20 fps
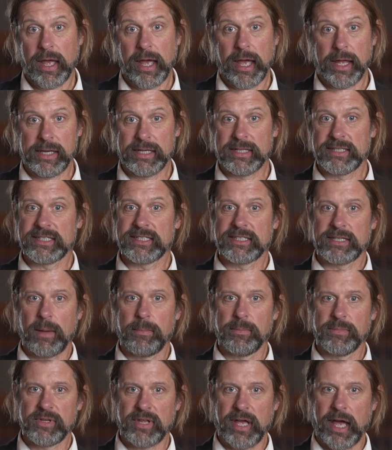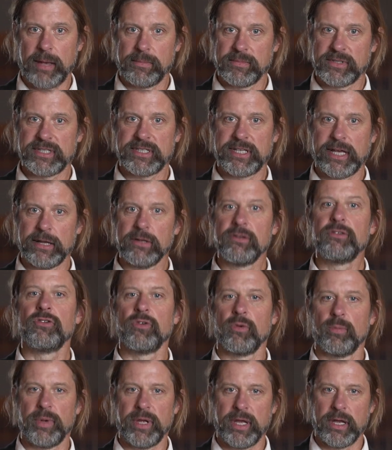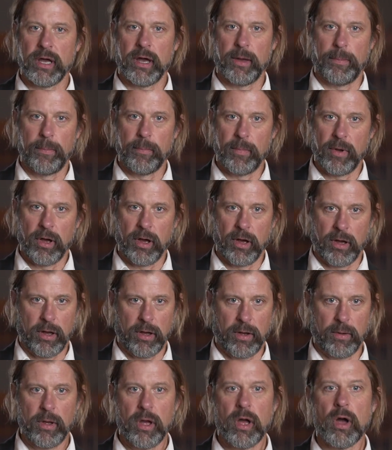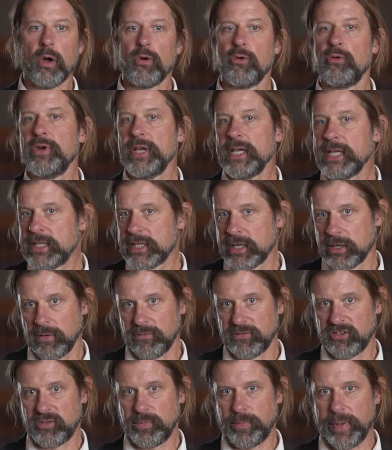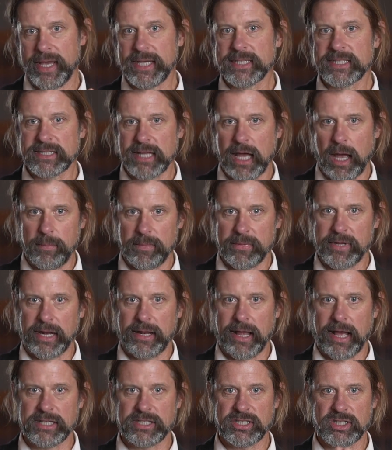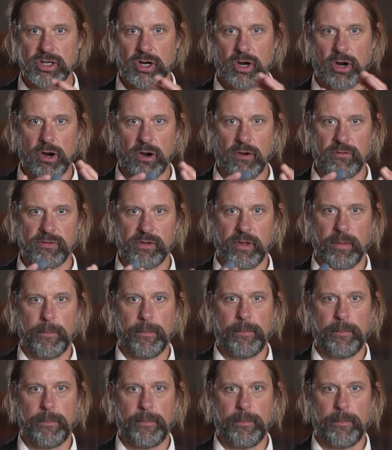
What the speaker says: And it's sometimes said to be a region of space-time that has curved